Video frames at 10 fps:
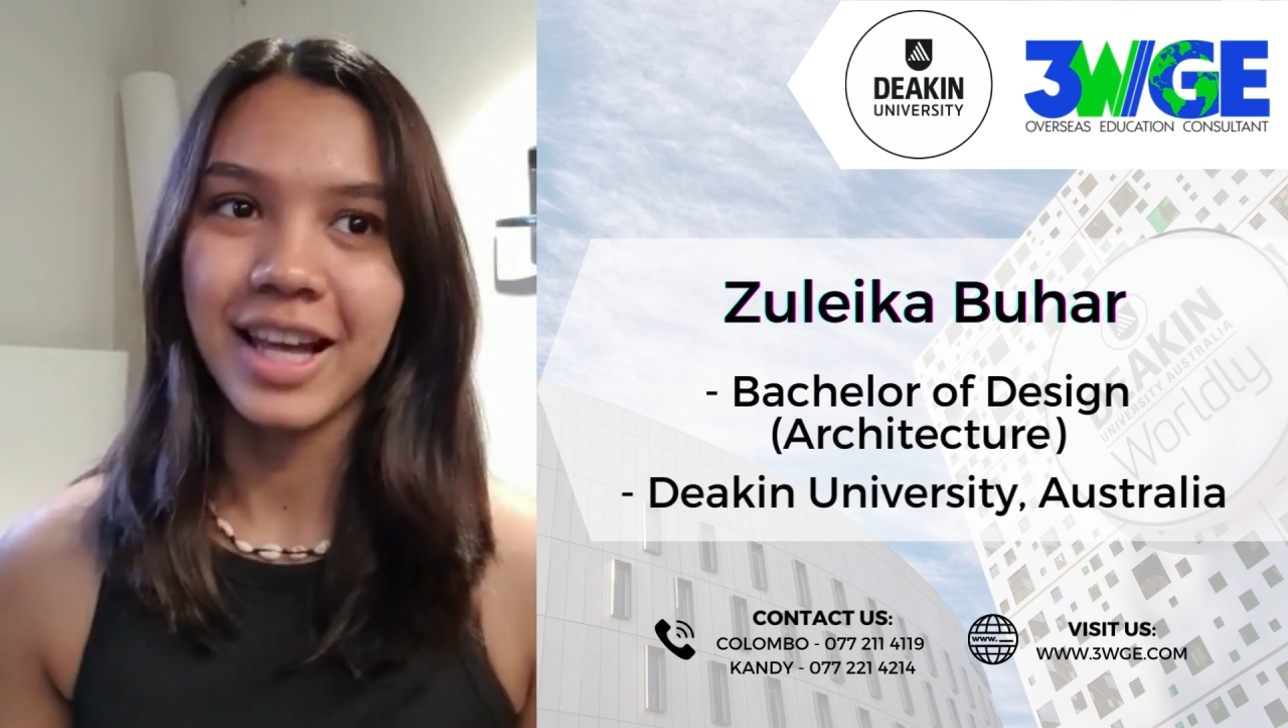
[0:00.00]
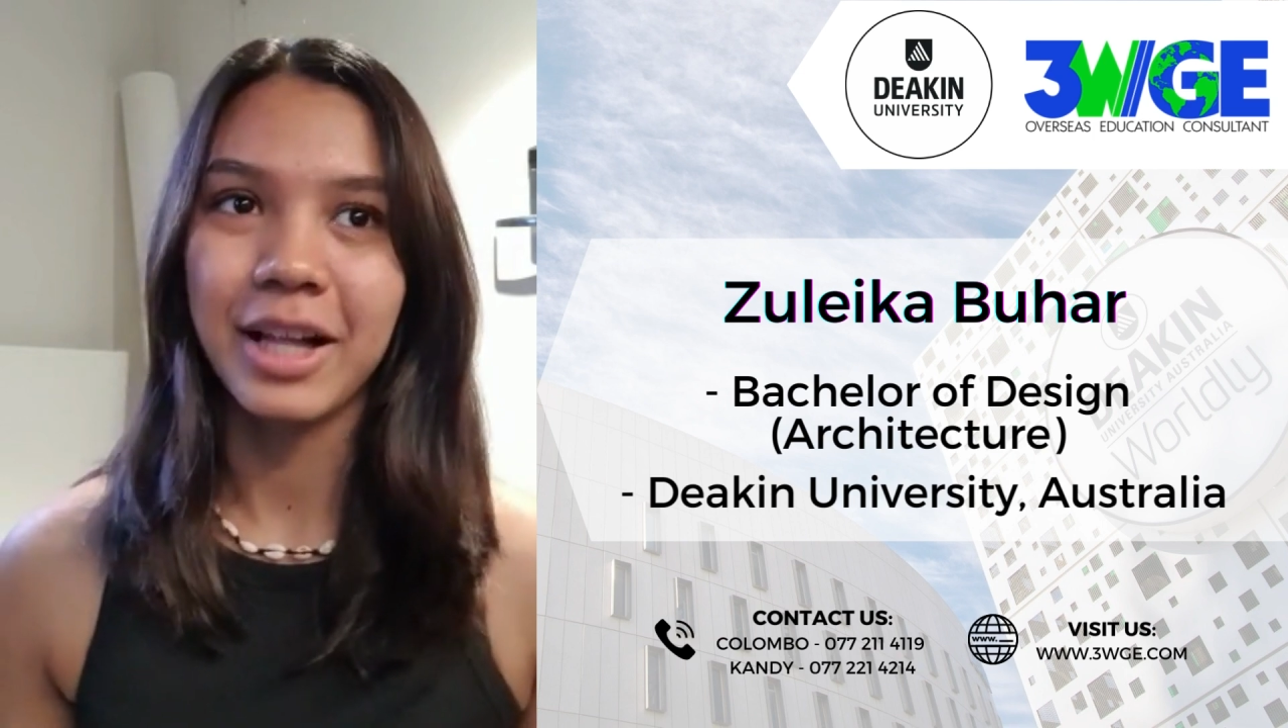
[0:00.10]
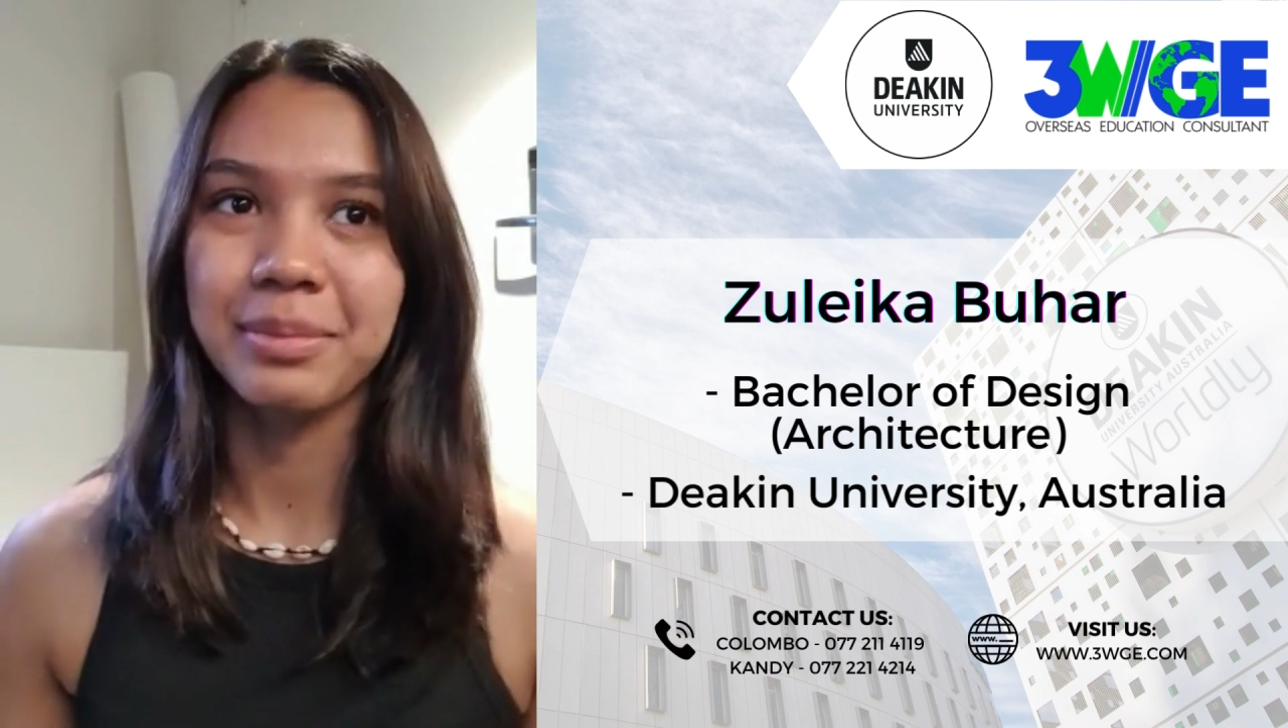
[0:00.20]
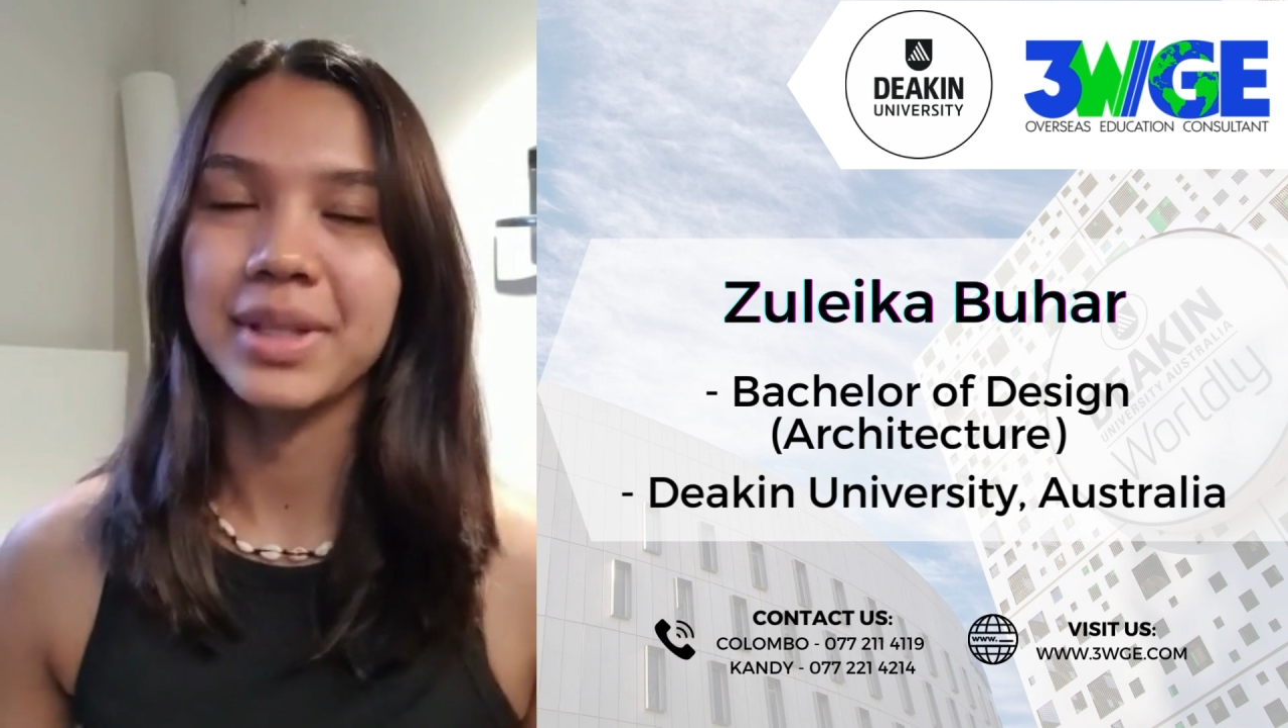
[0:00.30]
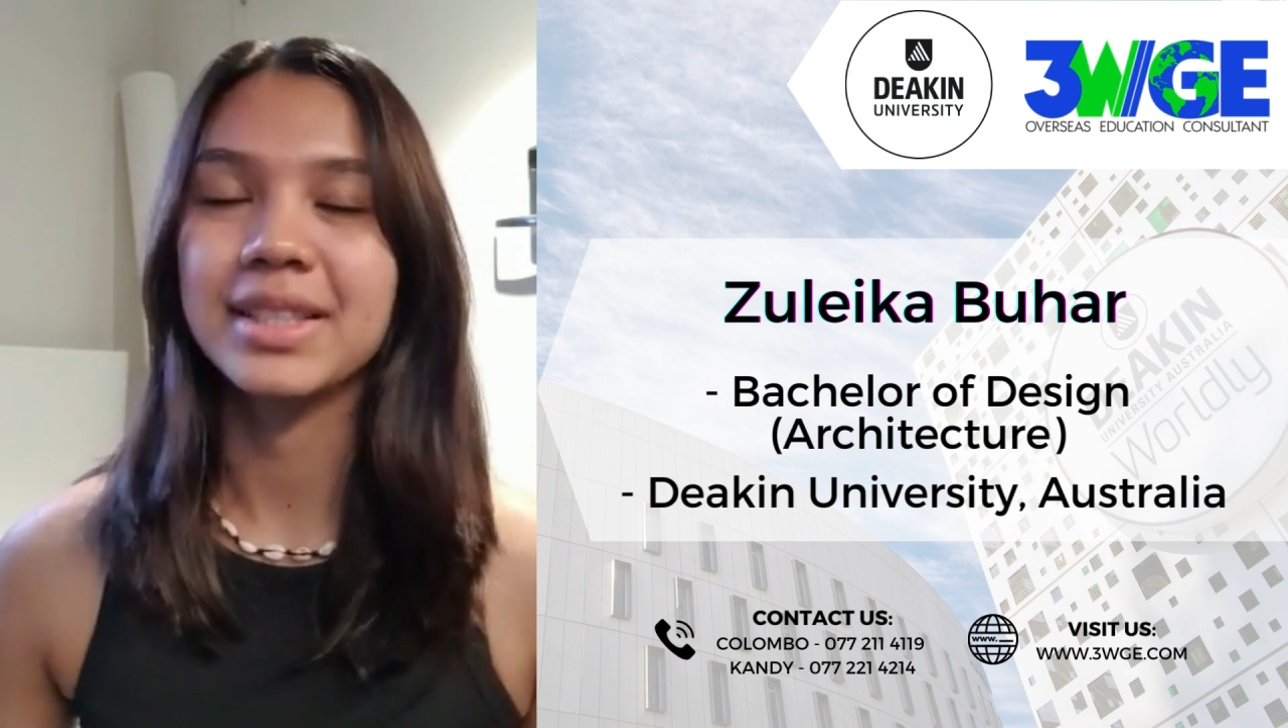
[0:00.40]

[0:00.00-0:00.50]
helping